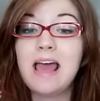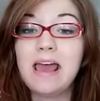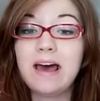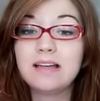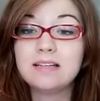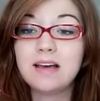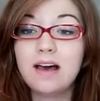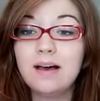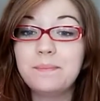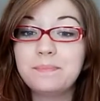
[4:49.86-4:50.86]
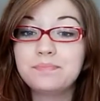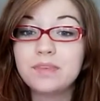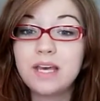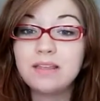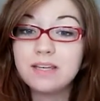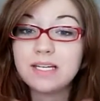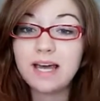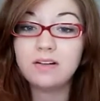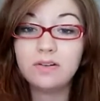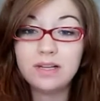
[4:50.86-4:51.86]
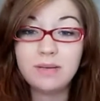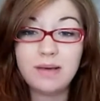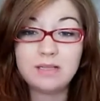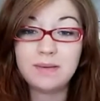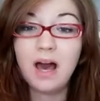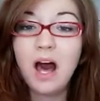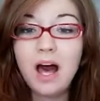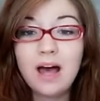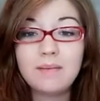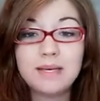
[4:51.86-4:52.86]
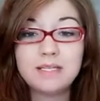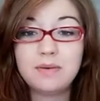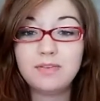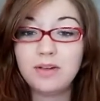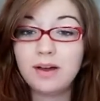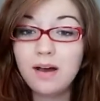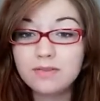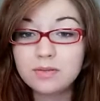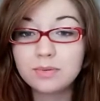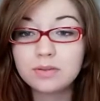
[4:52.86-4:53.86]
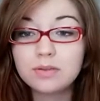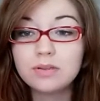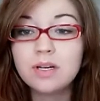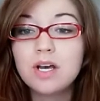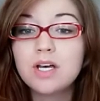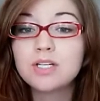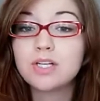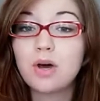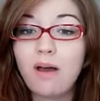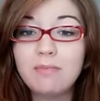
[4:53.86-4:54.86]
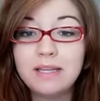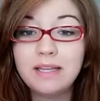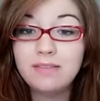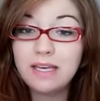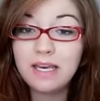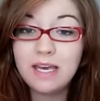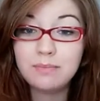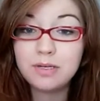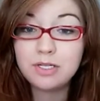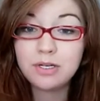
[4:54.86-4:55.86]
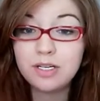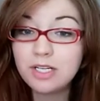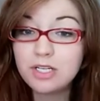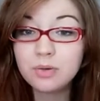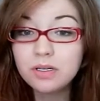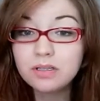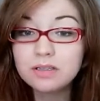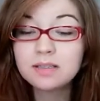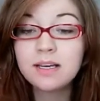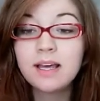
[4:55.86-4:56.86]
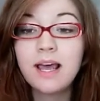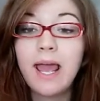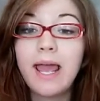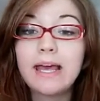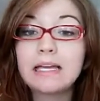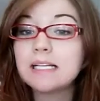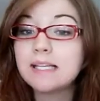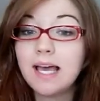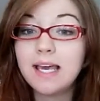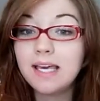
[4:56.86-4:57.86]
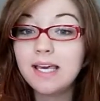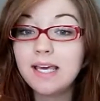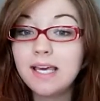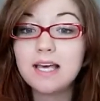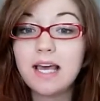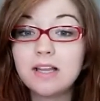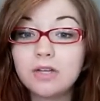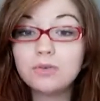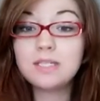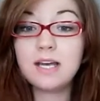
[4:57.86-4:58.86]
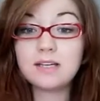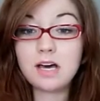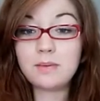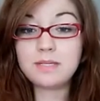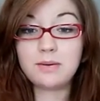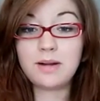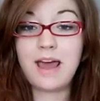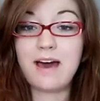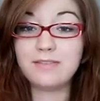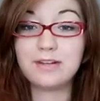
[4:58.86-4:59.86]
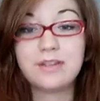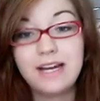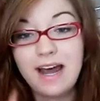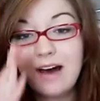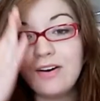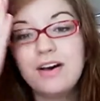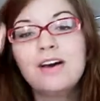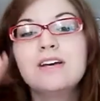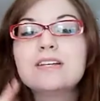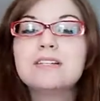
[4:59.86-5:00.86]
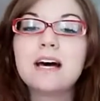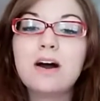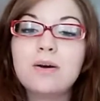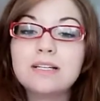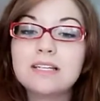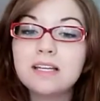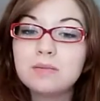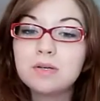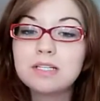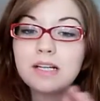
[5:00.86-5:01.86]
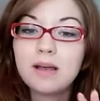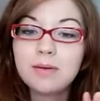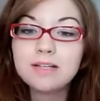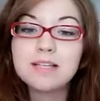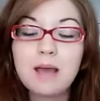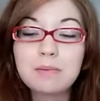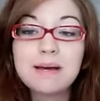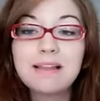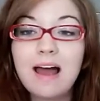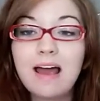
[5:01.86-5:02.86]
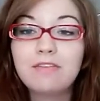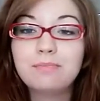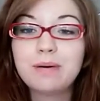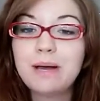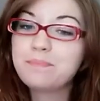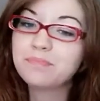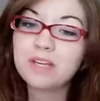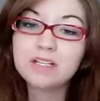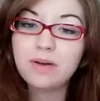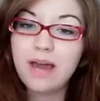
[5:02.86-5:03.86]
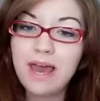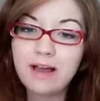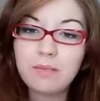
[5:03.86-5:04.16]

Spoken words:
and the tight clothing makes me hot, makes me feel uncomfortable. So I've been living in maternity shorts and leggings and loose tank tops like what I have on right now. So it's not the most glamorous time of my life, but that's okay. I